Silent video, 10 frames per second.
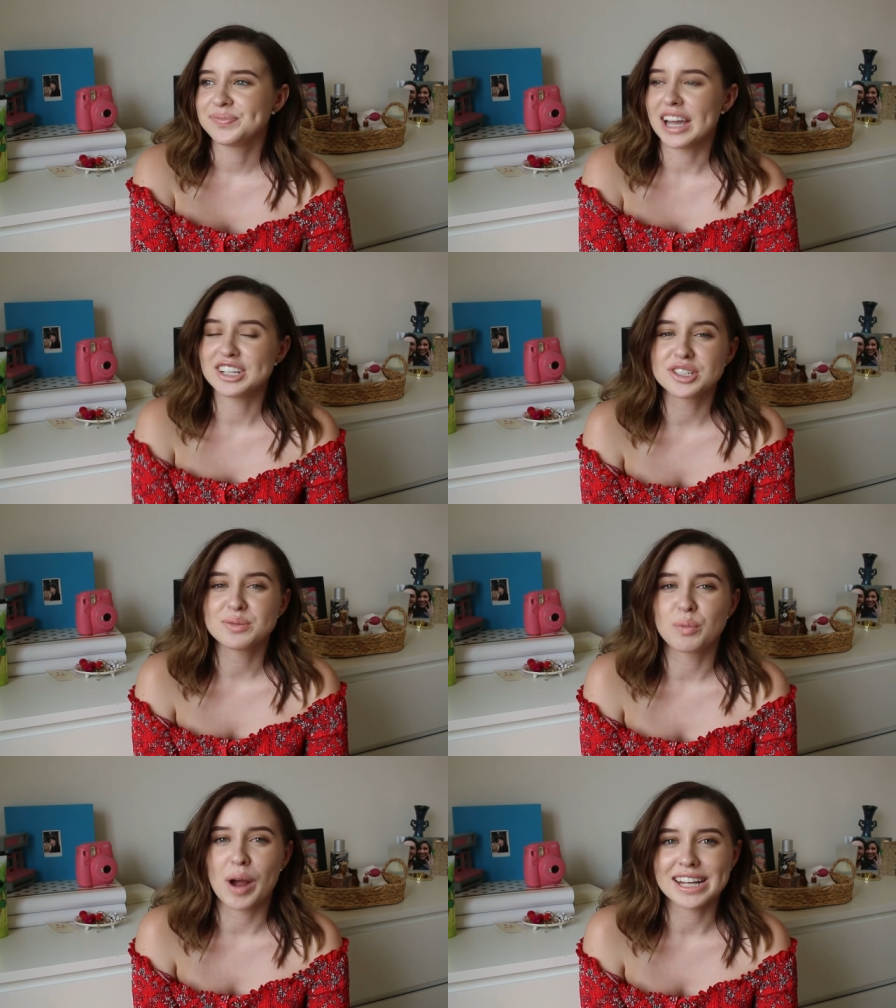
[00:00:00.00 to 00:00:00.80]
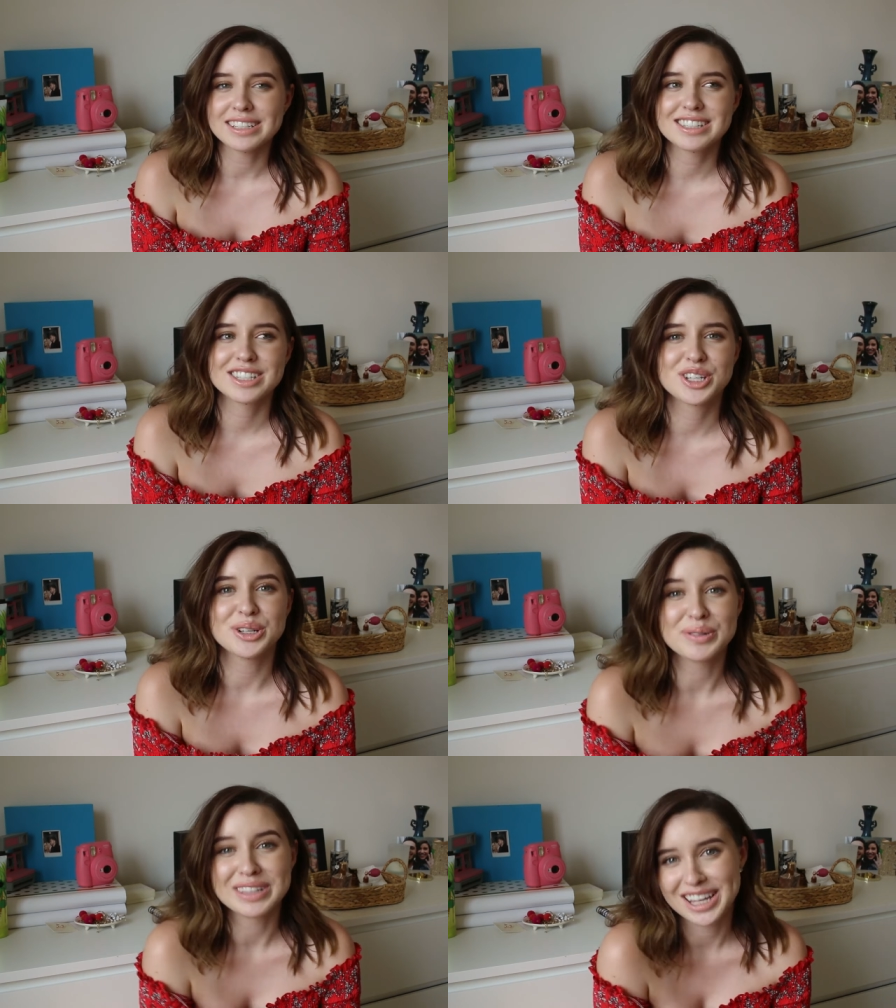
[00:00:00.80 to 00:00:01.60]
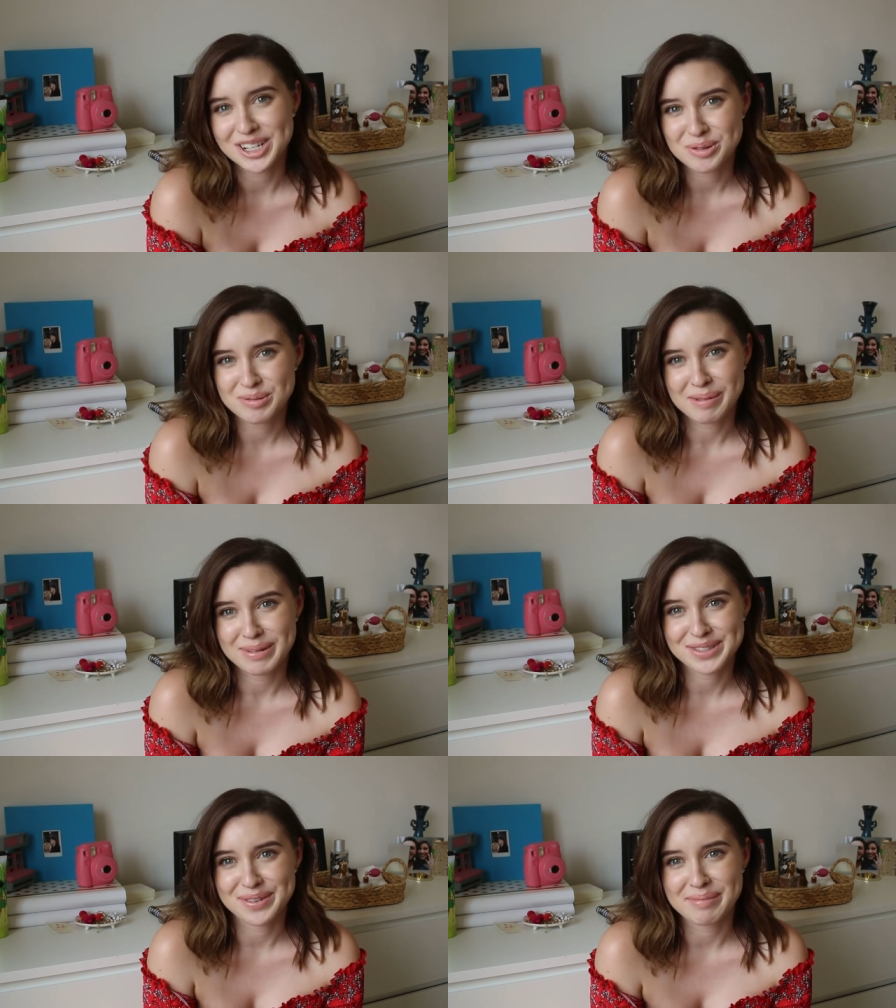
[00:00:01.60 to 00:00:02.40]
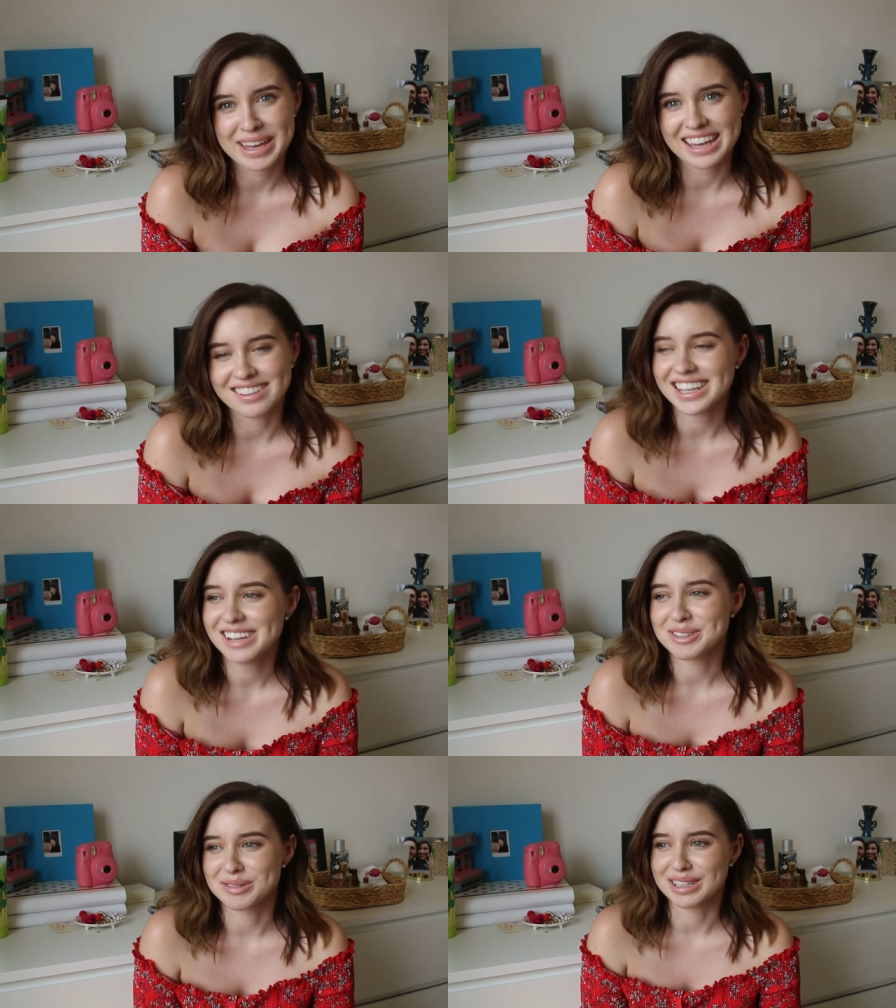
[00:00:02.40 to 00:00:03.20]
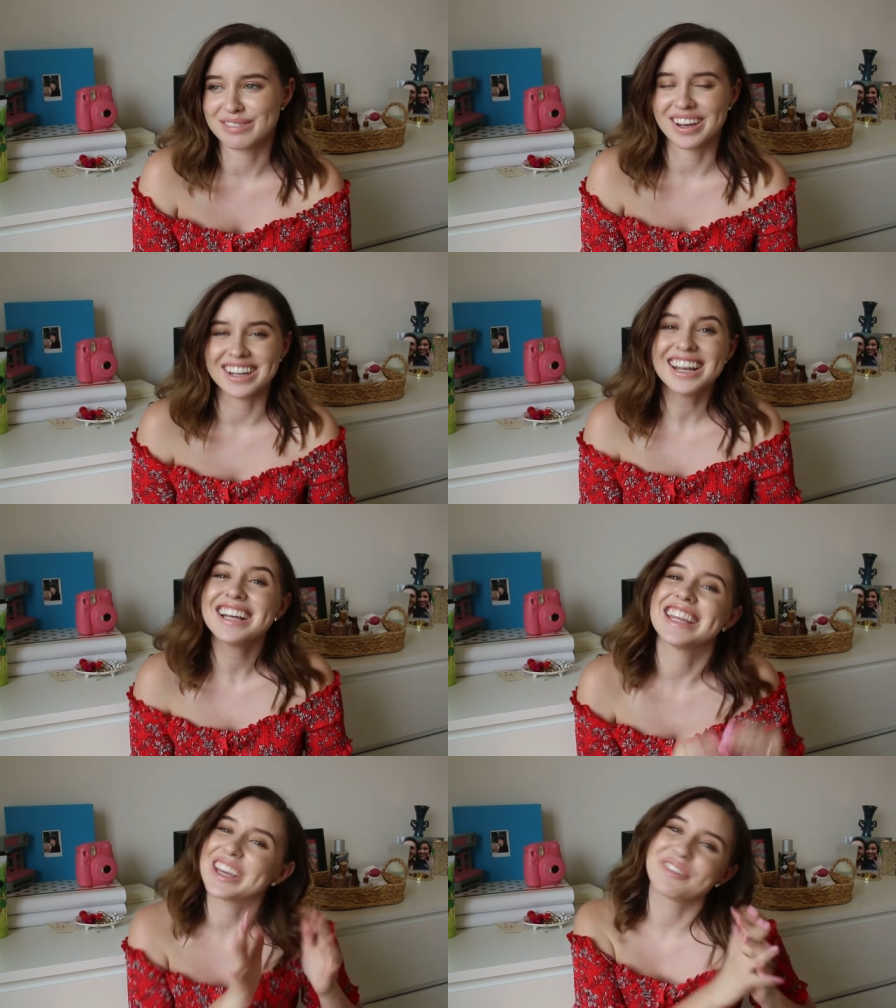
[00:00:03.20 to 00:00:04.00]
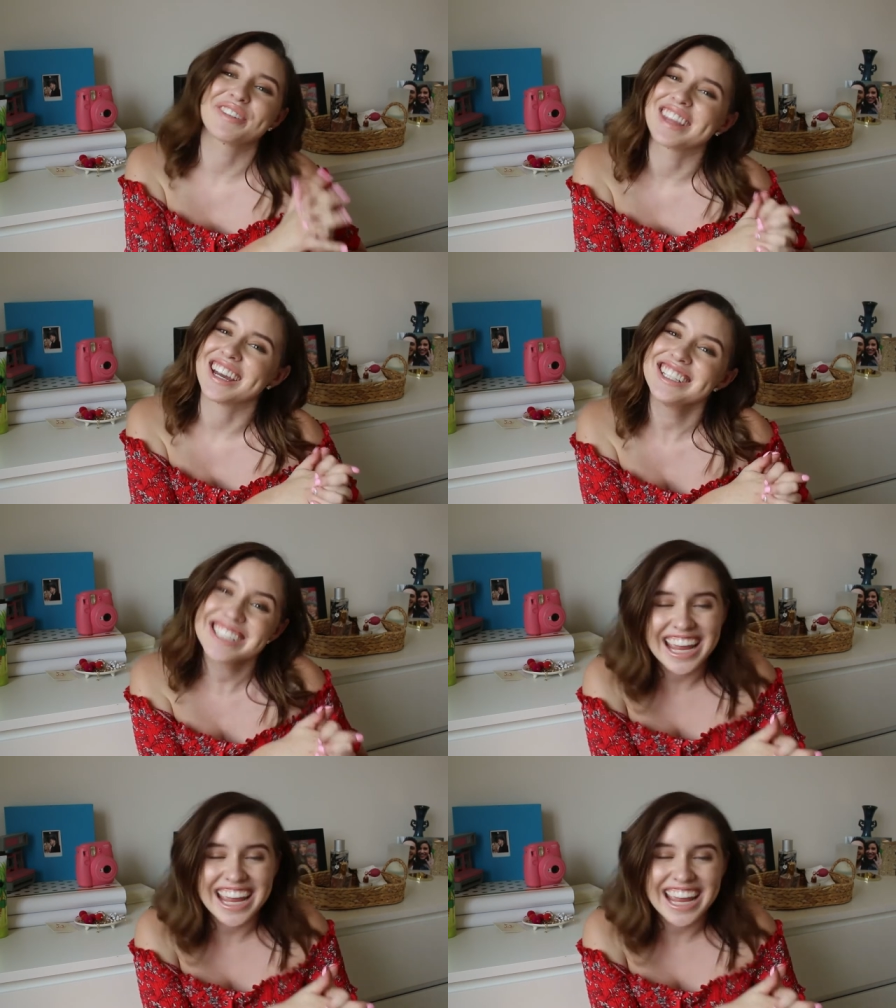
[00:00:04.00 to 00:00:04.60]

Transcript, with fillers: I just went to lunch with my best friend McKaylee. It was really fun. Thank you for lunch.